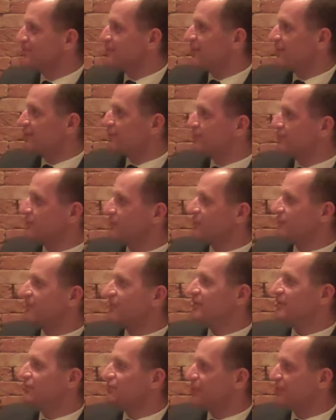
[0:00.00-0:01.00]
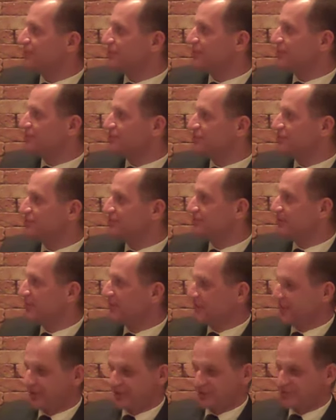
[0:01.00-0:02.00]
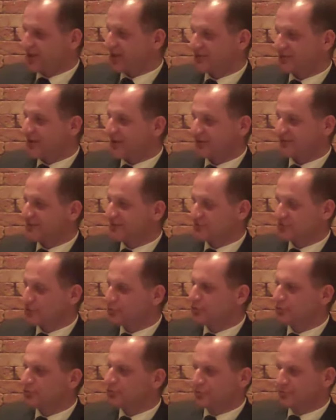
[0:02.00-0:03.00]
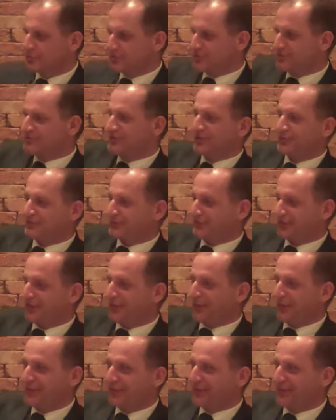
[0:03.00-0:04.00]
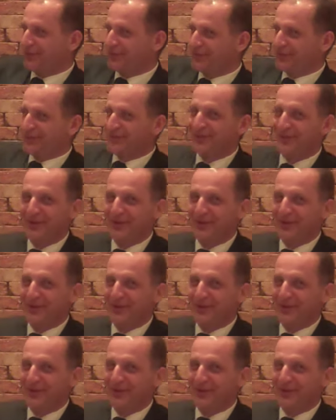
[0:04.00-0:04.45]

start with the village appellation. Jacques Lardière said, no, we're going to start with the Grand Cru.